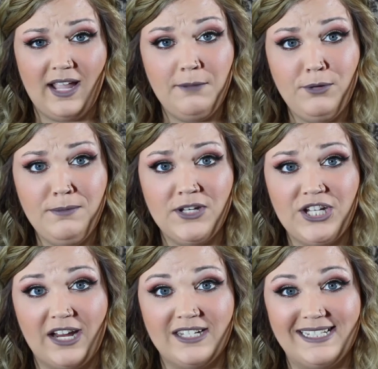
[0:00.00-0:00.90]
I can pretty much
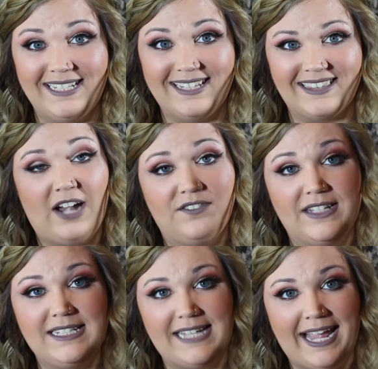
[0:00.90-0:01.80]
guarantee that out of
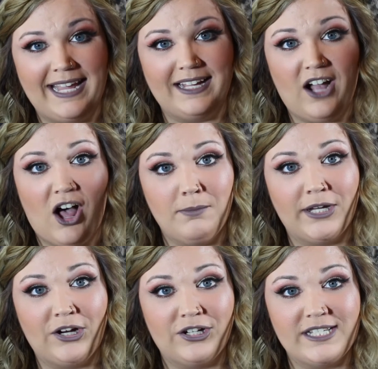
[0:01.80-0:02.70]
these 8
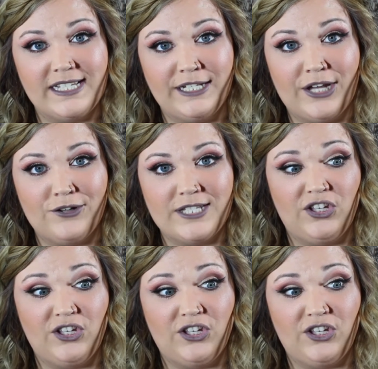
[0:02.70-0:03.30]
common courtesy notes,